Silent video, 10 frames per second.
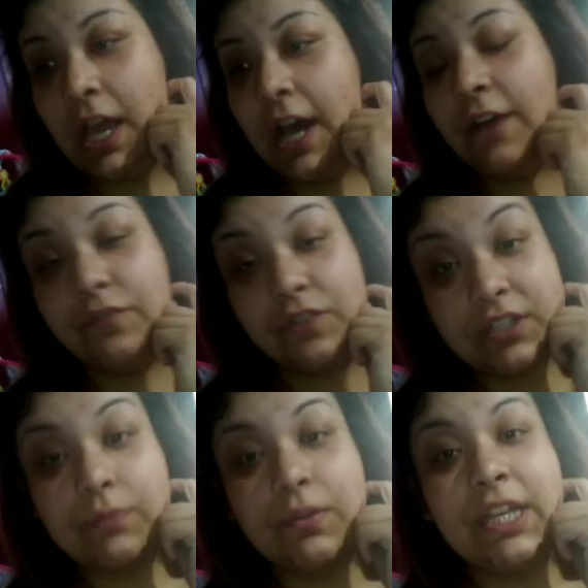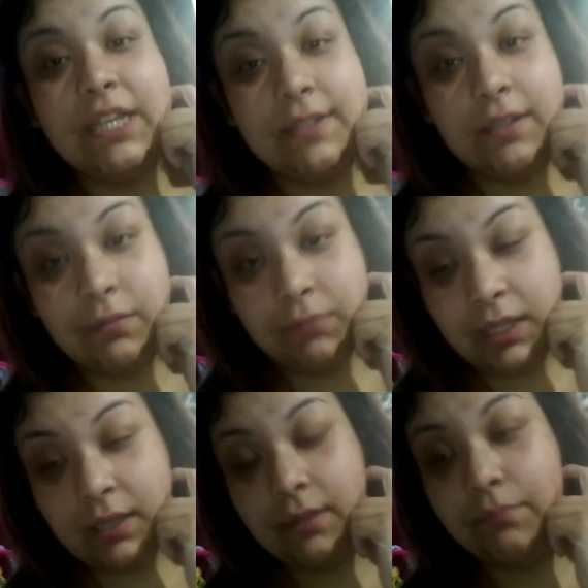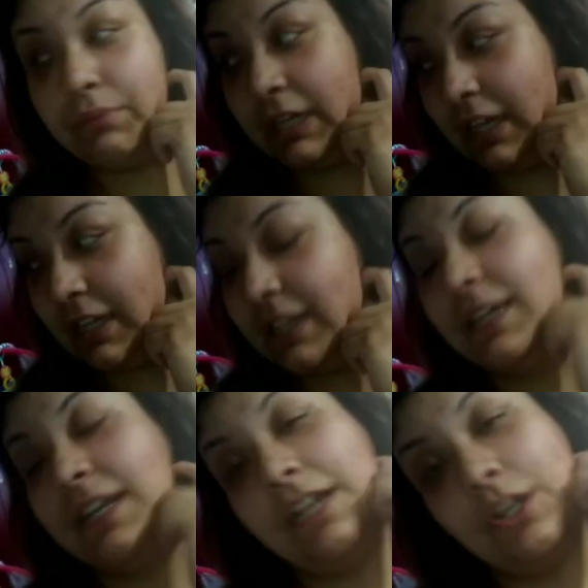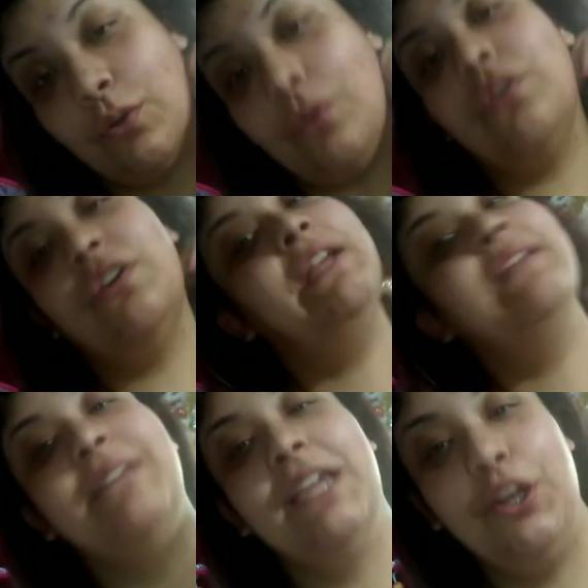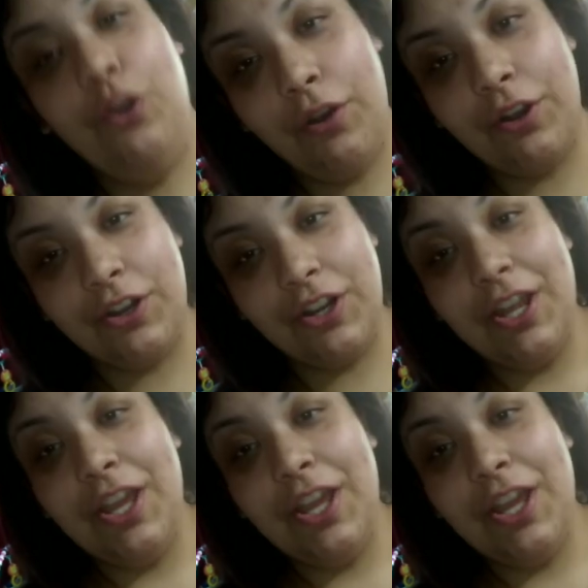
At first, they were easy on me, but now that they're getting older, it's getting harder.